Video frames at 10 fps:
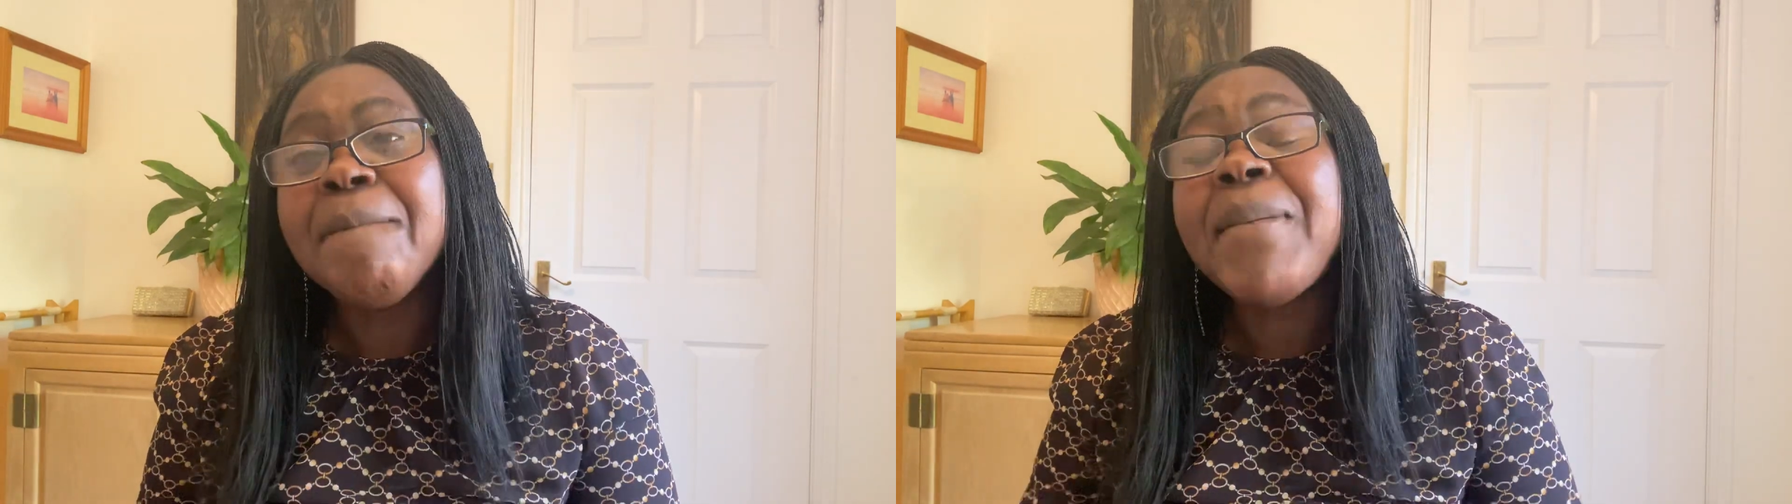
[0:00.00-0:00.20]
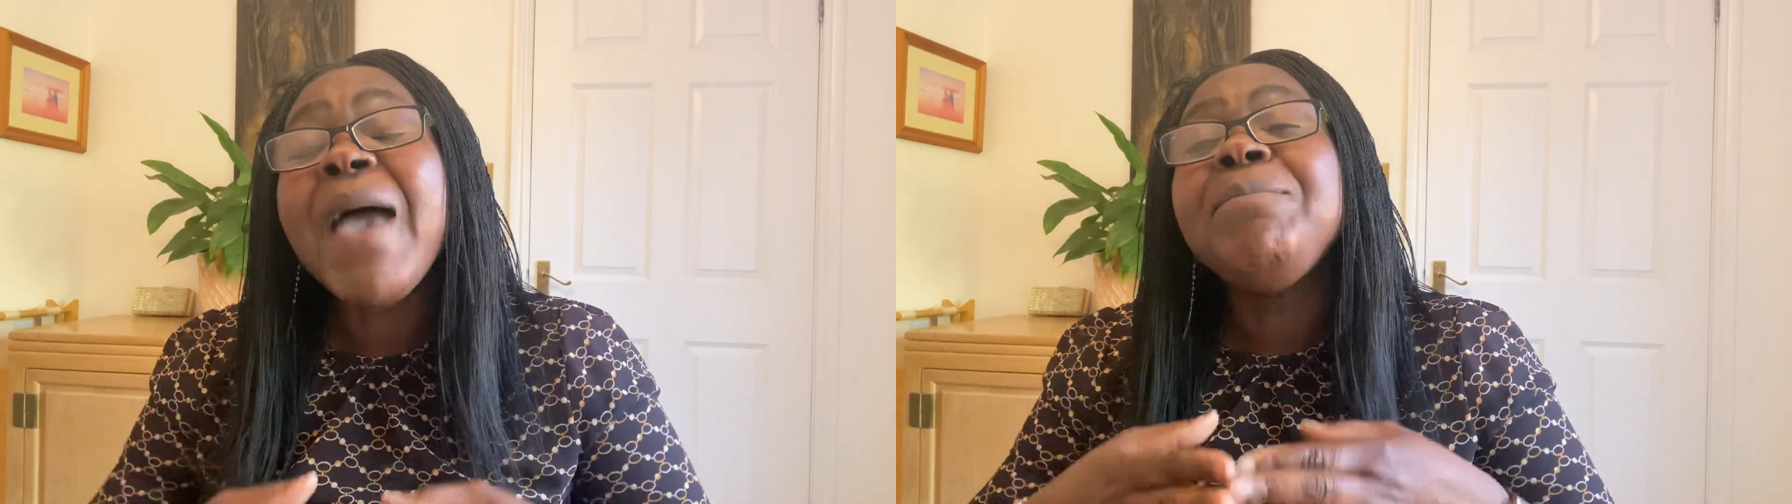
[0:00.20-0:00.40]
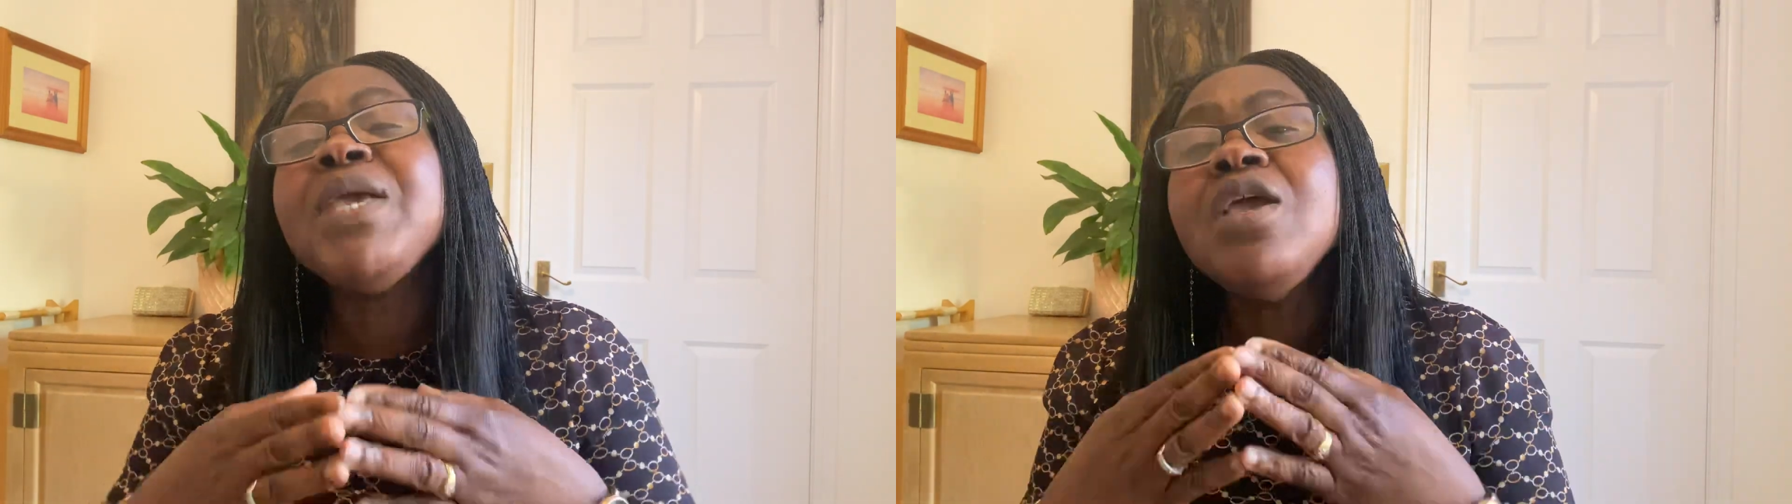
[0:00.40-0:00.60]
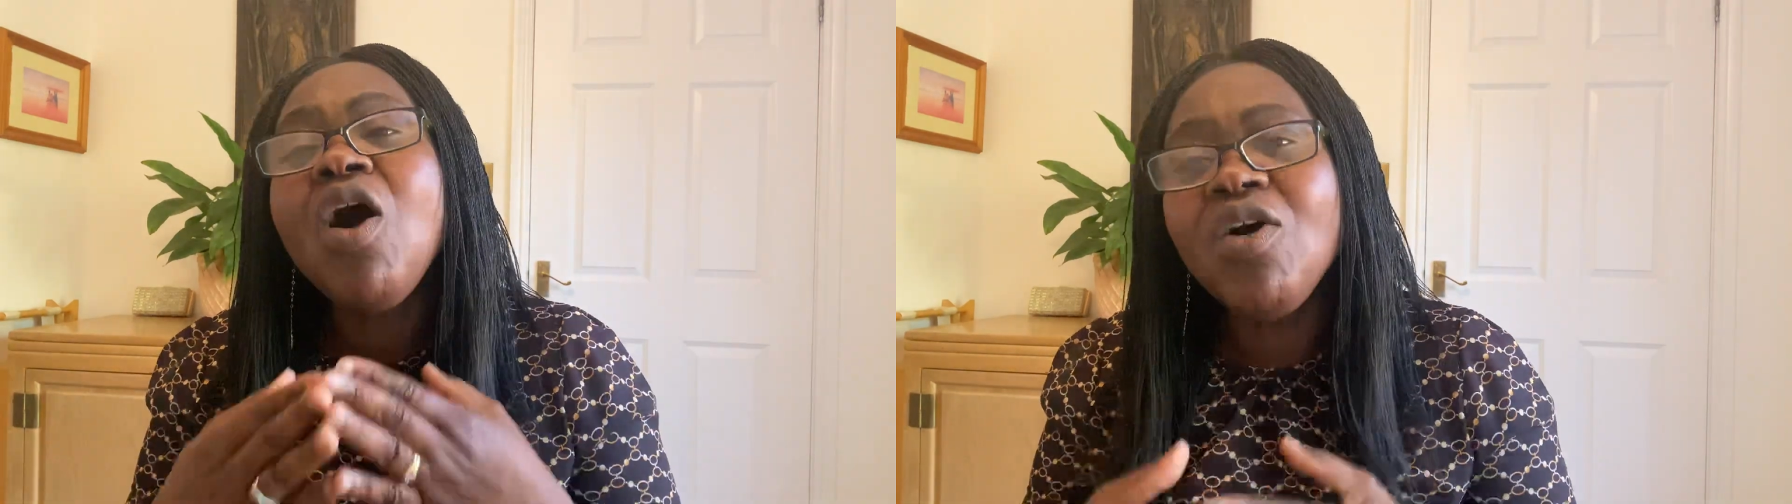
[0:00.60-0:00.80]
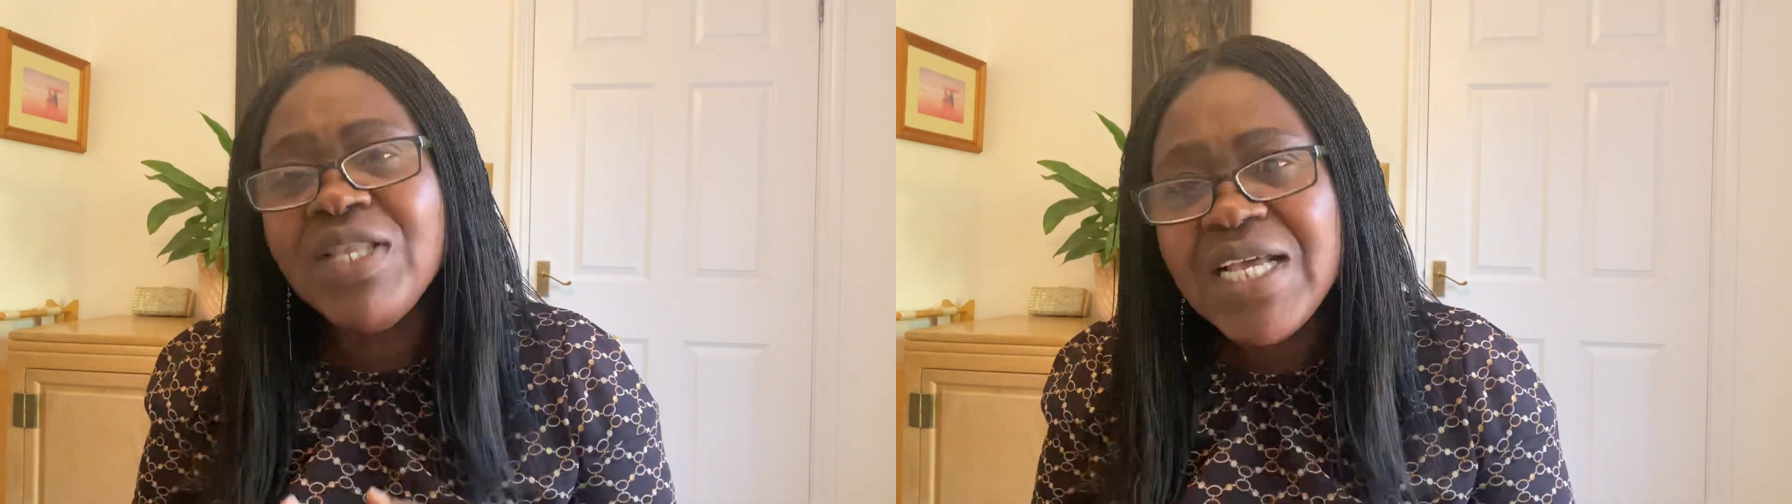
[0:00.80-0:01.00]
by being
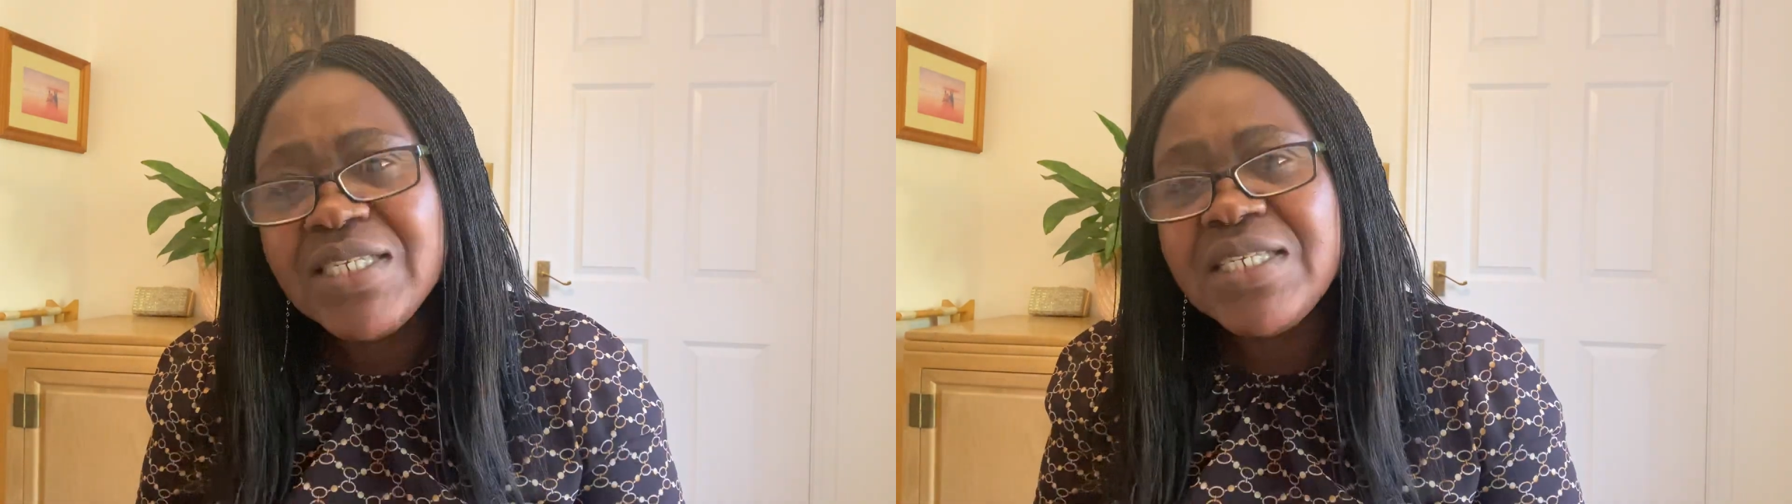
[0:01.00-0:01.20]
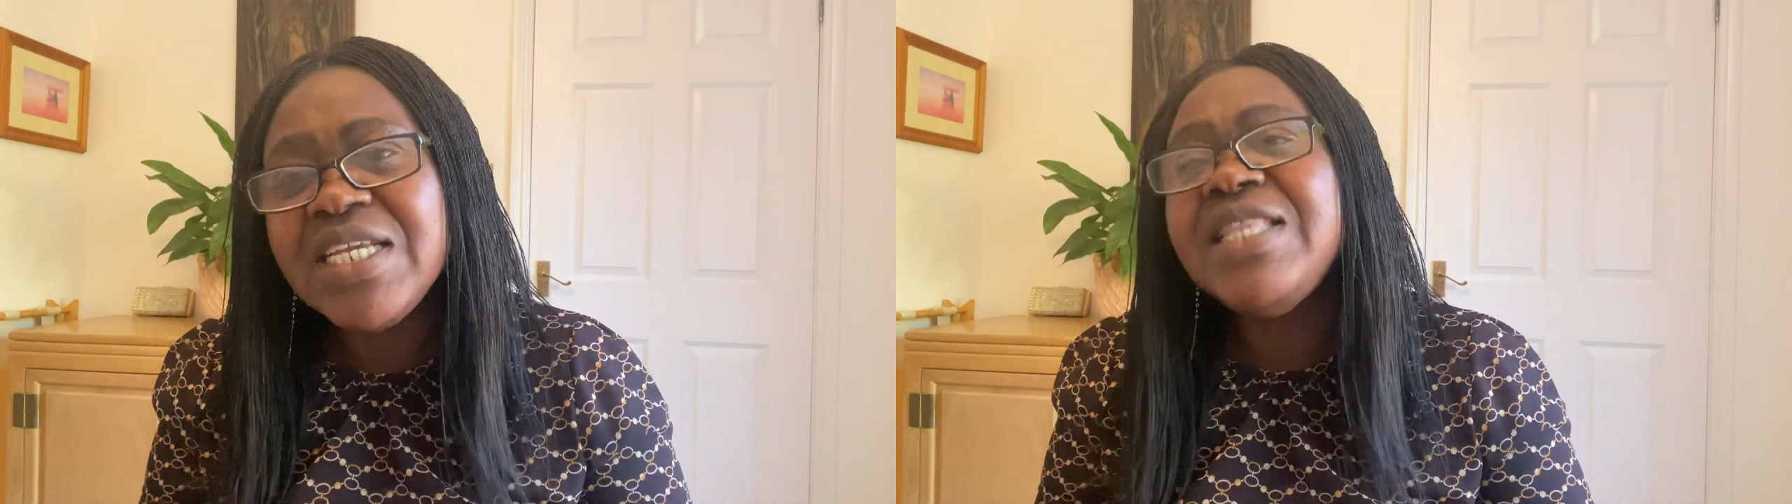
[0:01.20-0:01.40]
honest